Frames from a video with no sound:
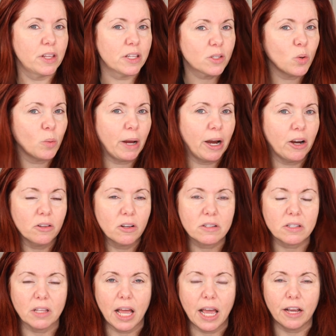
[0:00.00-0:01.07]
This is what my hair
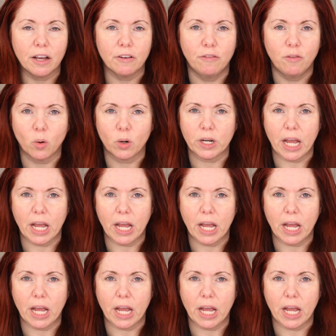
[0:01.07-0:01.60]
looks like 4